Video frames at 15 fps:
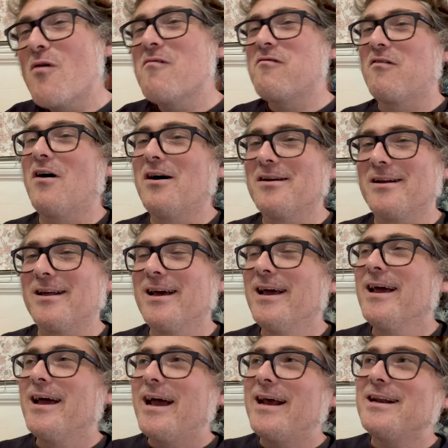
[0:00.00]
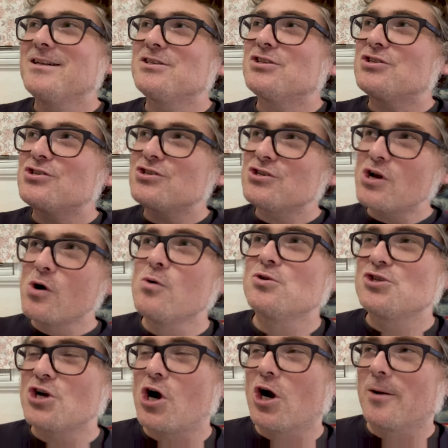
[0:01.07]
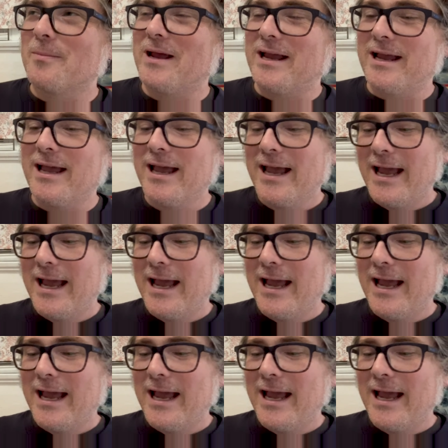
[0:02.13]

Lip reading: fun, and it's so charming,